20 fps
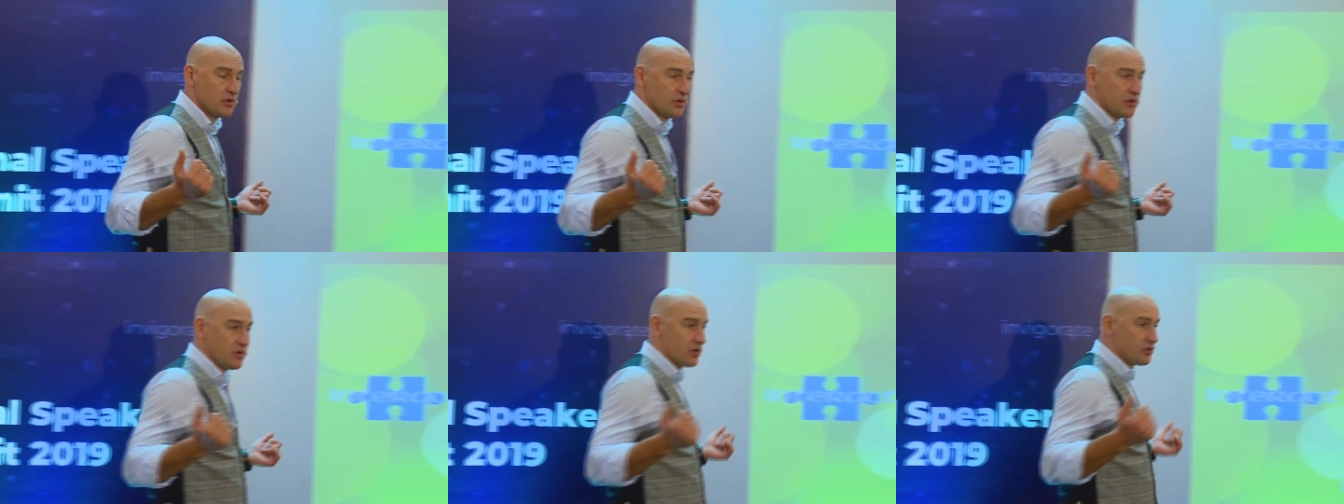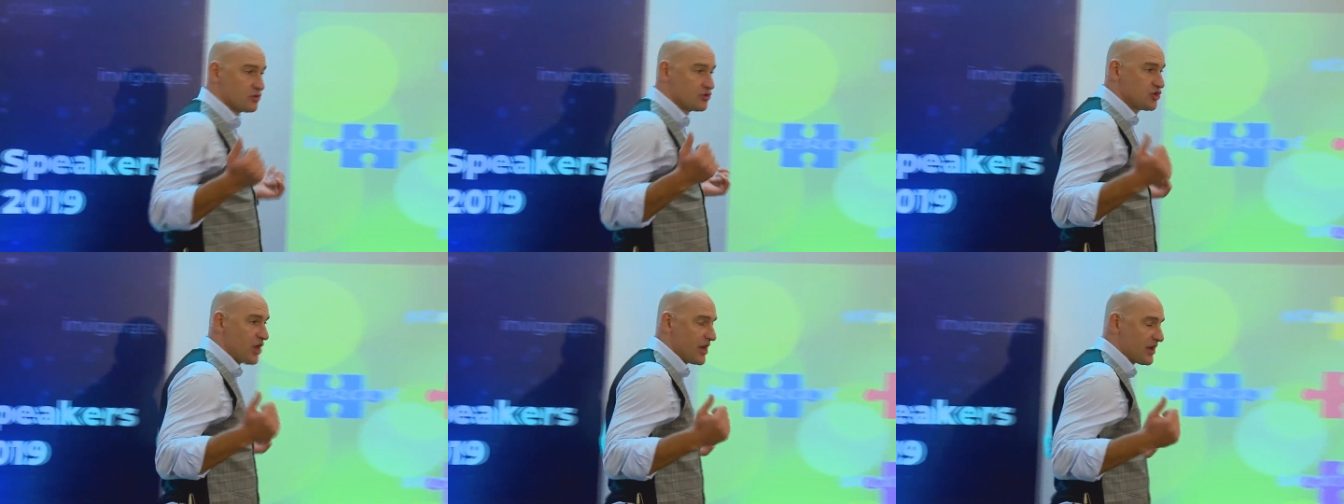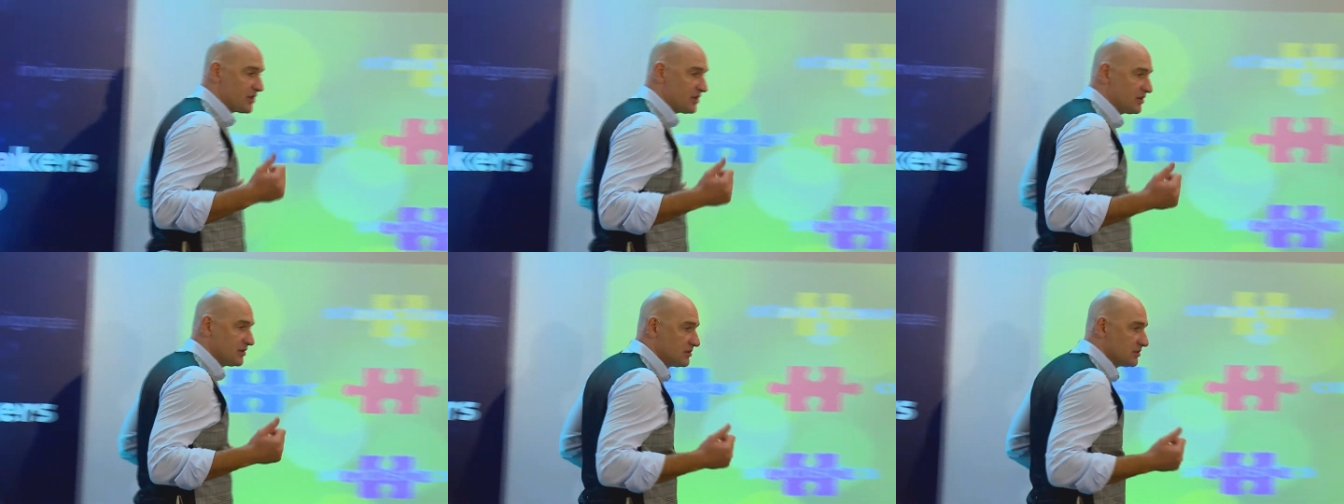your
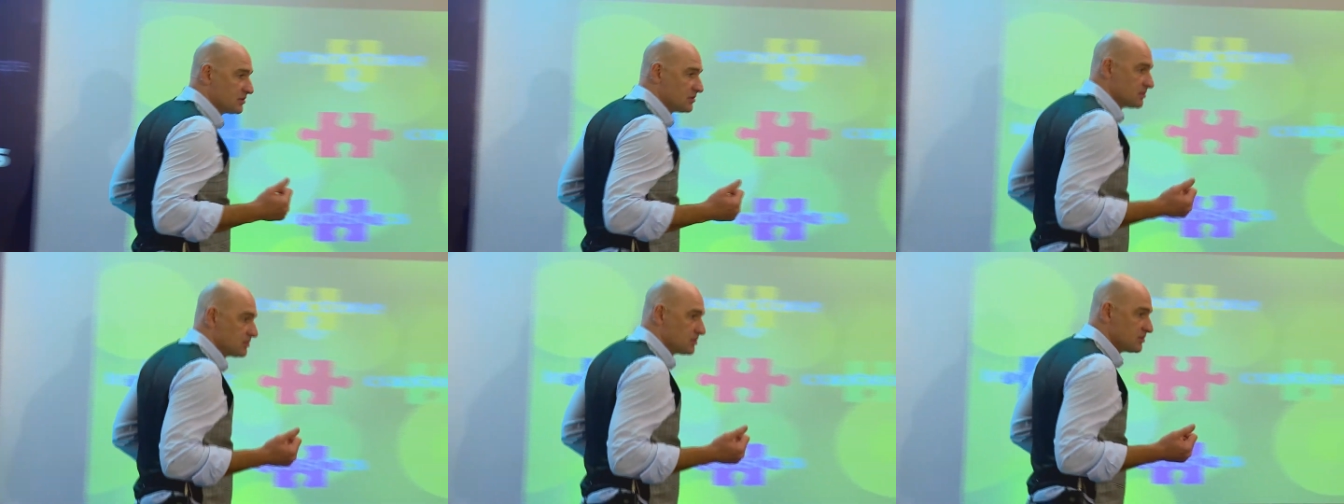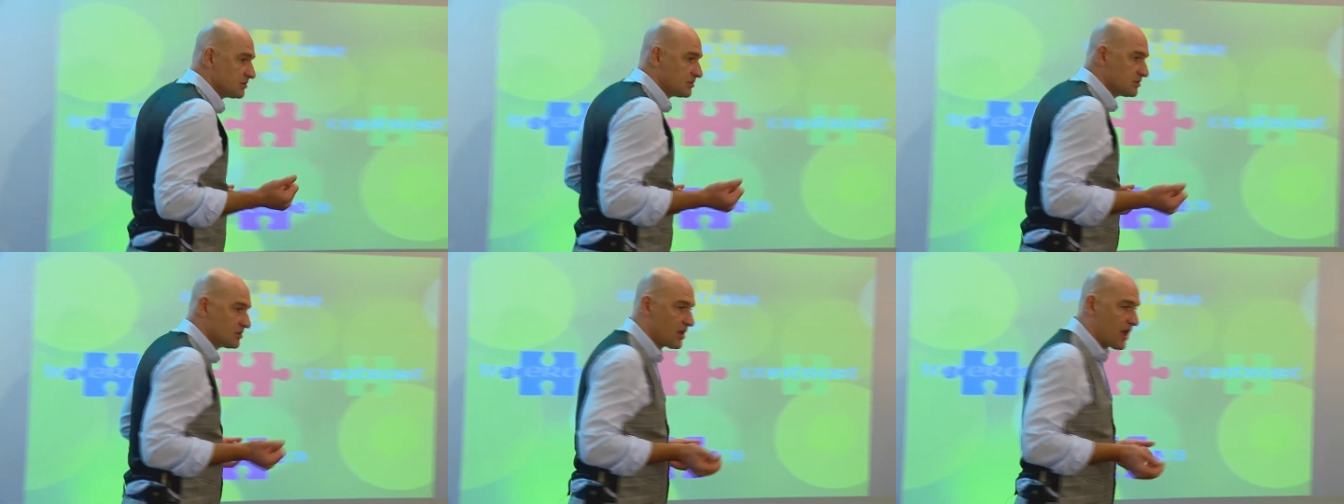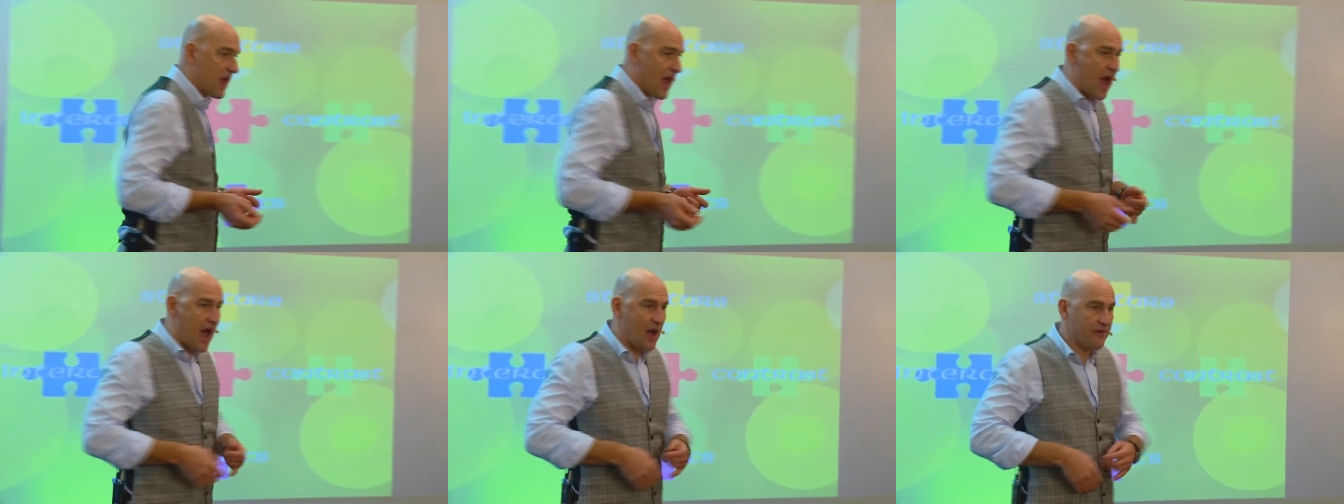jacket
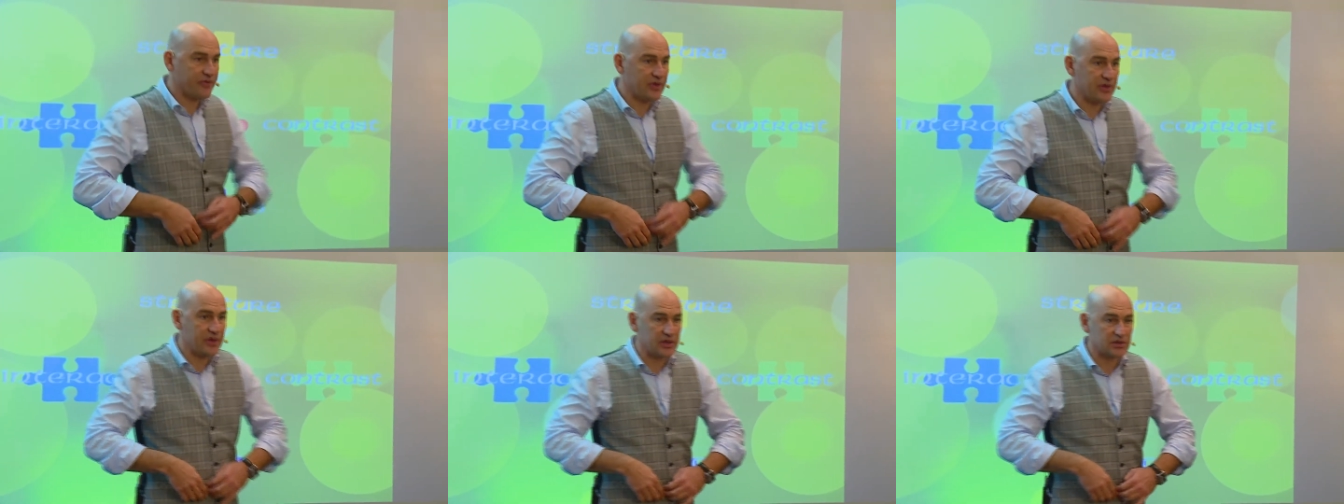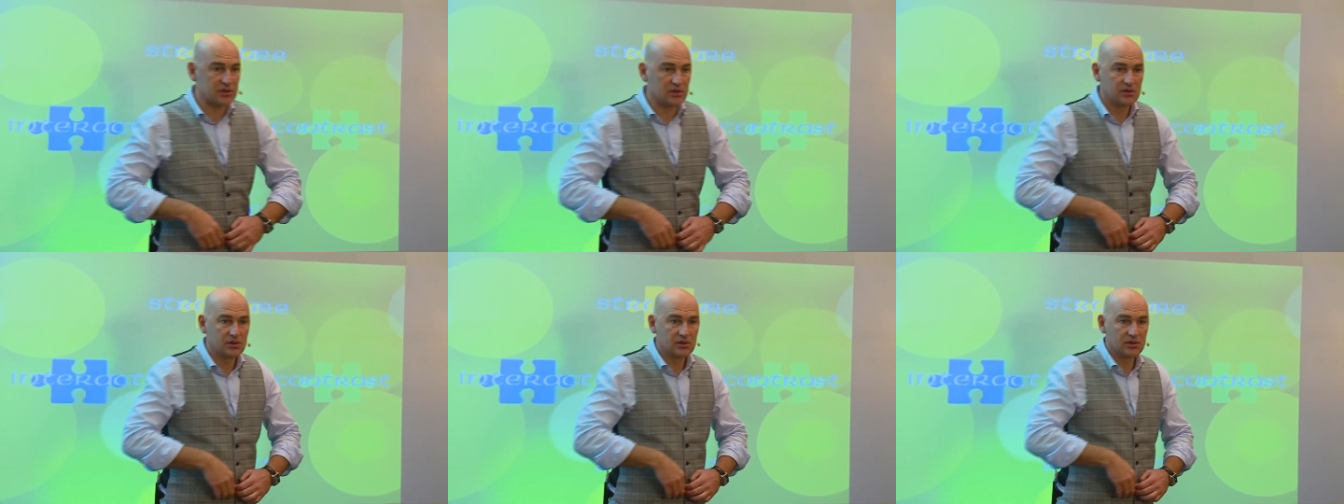after that.